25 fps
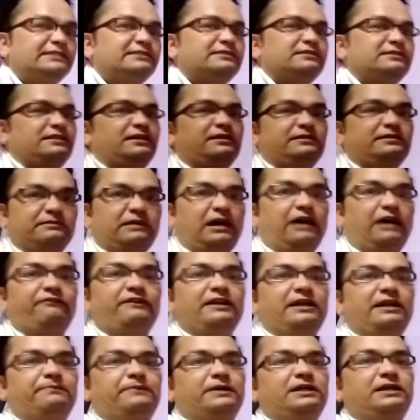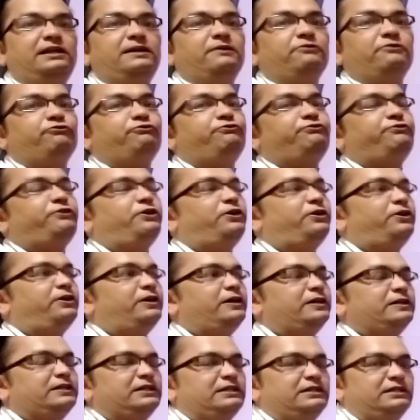is available
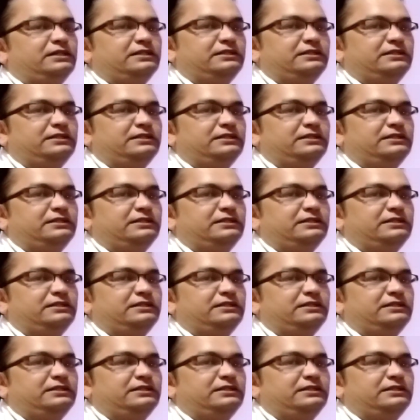for